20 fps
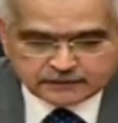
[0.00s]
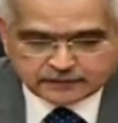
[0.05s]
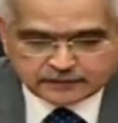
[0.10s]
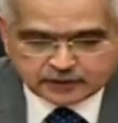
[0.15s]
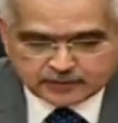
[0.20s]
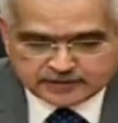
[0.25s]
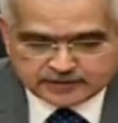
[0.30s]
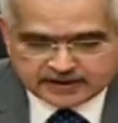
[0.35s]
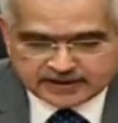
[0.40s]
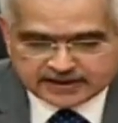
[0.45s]

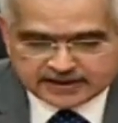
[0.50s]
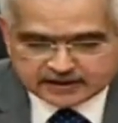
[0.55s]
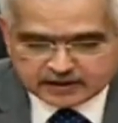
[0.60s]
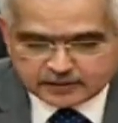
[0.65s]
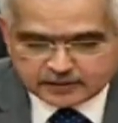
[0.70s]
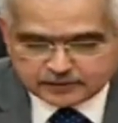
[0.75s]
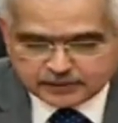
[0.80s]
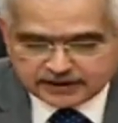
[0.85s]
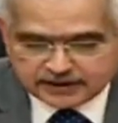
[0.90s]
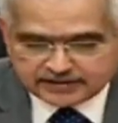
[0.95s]
From the
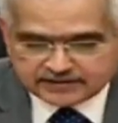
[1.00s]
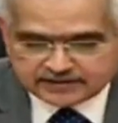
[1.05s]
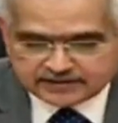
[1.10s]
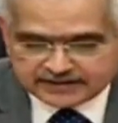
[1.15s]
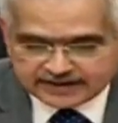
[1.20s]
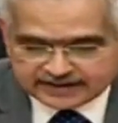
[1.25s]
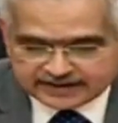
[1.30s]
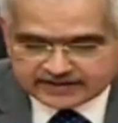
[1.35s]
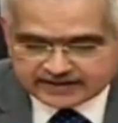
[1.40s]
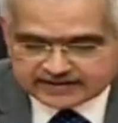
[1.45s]

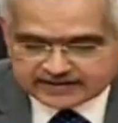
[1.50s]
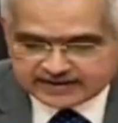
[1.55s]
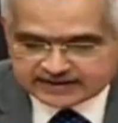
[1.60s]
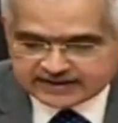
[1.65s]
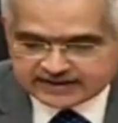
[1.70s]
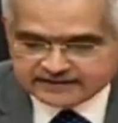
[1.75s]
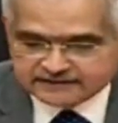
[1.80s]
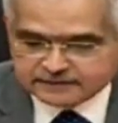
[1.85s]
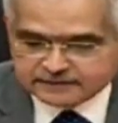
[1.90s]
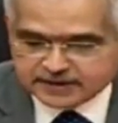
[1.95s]
incomplete data
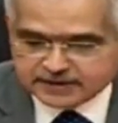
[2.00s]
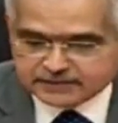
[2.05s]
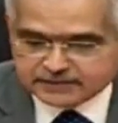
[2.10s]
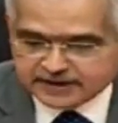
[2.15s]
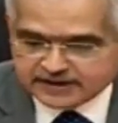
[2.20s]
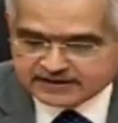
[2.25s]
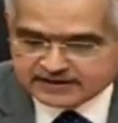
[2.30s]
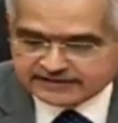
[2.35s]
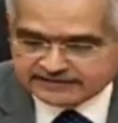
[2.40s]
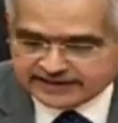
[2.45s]
that have
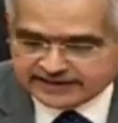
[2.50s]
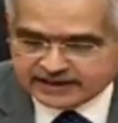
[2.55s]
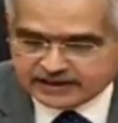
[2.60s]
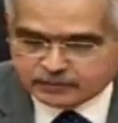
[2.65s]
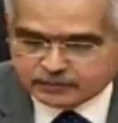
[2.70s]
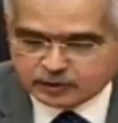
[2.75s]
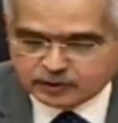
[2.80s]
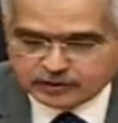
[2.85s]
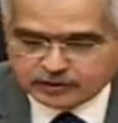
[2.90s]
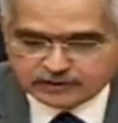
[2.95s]
been made
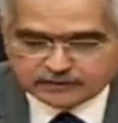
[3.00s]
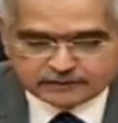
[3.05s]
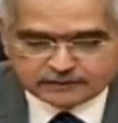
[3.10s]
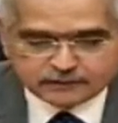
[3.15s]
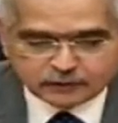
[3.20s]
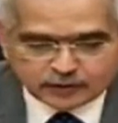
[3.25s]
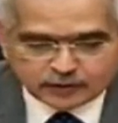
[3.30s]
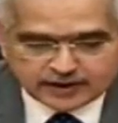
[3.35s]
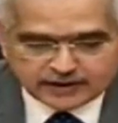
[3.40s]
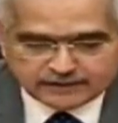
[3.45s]
available,
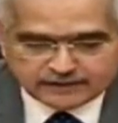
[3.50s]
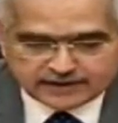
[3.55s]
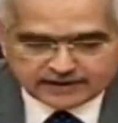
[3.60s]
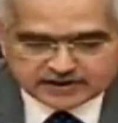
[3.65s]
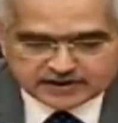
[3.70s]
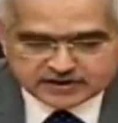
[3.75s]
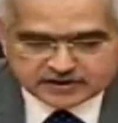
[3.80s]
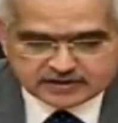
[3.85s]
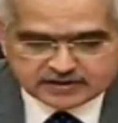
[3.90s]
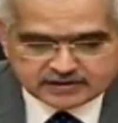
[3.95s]
food
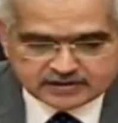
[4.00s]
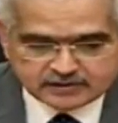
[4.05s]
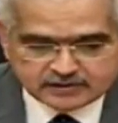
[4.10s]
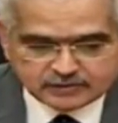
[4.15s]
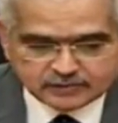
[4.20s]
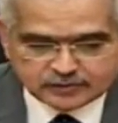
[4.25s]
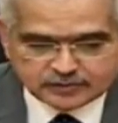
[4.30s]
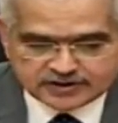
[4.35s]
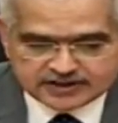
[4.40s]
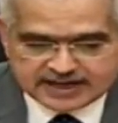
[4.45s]
inflation,
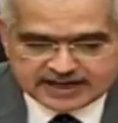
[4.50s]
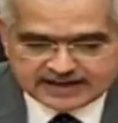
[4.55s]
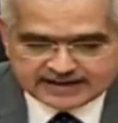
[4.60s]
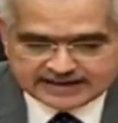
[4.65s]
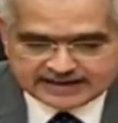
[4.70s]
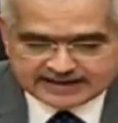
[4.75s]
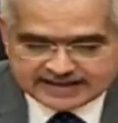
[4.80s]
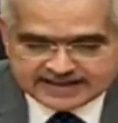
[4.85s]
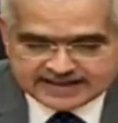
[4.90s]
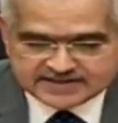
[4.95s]
which
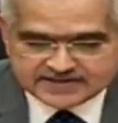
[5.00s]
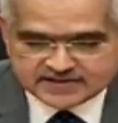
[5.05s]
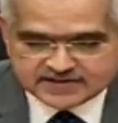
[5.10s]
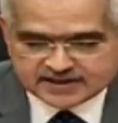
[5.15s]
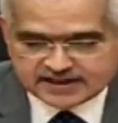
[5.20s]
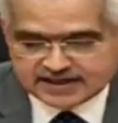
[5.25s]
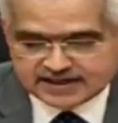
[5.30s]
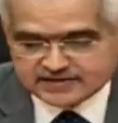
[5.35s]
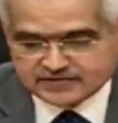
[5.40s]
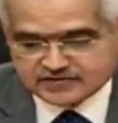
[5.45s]
had
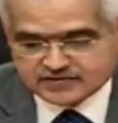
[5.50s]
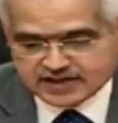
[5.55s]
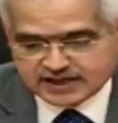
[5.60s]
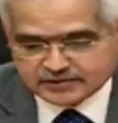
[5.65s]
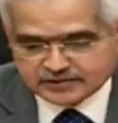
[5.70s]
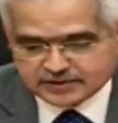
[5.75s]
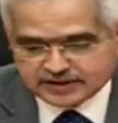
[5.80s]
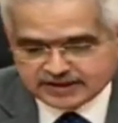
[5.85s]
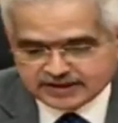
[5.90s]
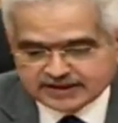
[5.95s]
eased in
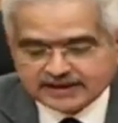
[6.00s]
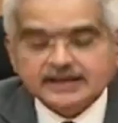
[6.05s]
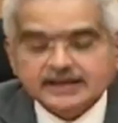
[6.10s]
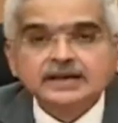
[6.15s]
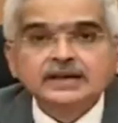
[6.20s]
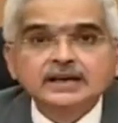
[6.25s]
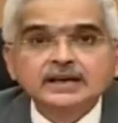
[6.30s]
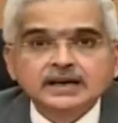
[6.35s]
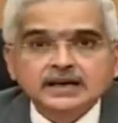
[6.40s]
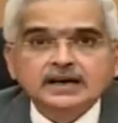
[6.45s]
January,
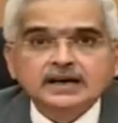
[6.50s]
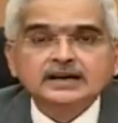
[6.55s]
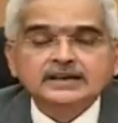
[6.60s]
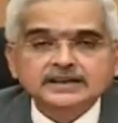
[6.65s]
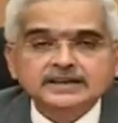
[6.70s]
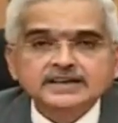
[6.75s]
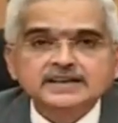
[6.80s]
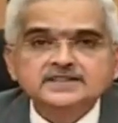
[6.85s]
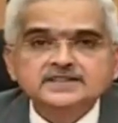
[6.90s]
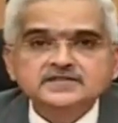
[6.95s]

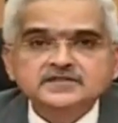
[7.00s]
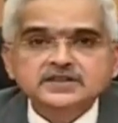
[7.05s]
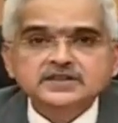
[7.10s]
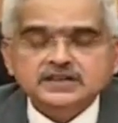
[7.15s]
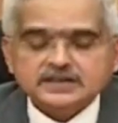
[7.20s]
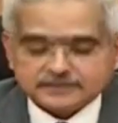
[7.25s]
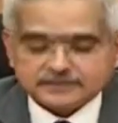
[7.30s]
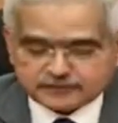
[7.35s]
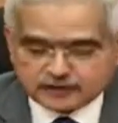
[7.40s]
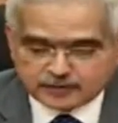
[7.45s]

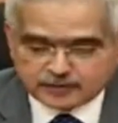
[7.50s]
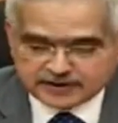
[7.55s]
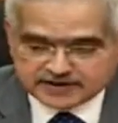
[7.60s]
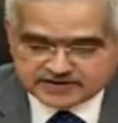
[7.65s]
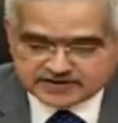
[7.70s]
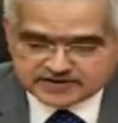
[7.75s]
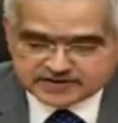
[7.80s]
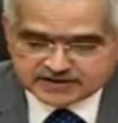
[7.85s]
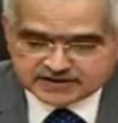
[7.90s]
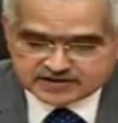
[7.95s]
from
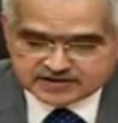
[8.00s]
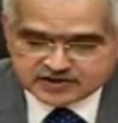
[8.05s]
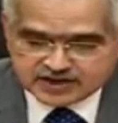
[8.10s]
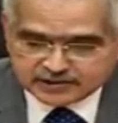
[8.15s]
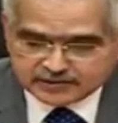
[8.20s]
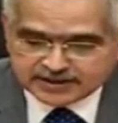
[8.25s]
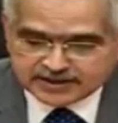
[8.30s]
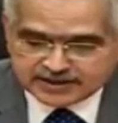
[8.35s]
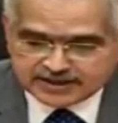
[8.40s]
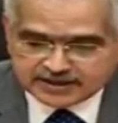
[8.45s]
its
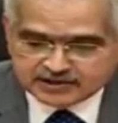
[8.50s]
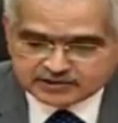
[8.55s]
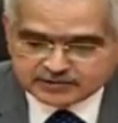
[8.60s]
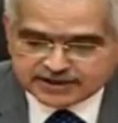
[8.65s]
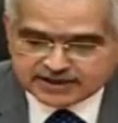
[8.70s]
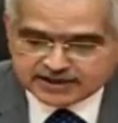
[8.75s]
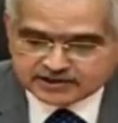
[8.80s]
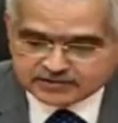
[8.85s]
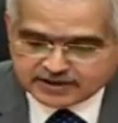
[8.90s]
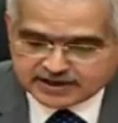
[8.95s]
January
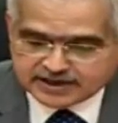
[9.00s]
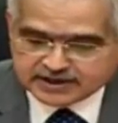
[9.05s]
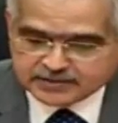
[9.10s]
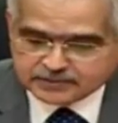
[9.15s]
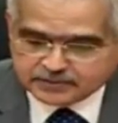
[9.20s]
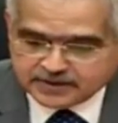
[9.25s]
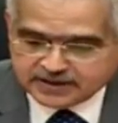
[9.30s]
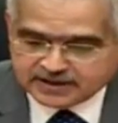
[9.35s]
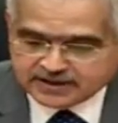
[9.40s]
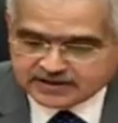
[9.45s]

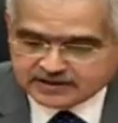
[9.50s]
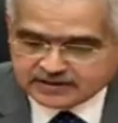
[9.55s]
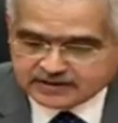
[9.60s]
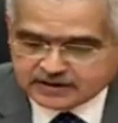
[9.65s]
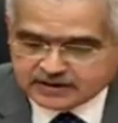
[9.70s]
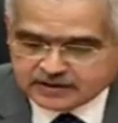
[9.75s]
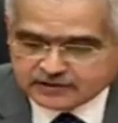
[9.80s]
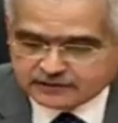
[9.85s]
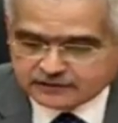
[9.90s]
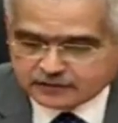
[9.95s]
2020 peak
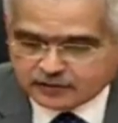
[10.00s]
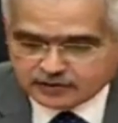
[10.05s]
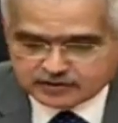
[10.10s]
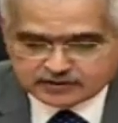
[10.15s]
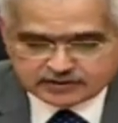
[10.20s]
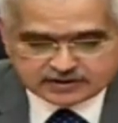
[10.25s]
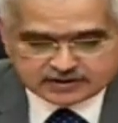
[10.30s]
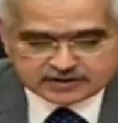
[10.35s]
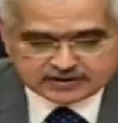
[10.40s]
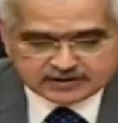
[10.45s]

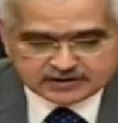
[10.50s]
for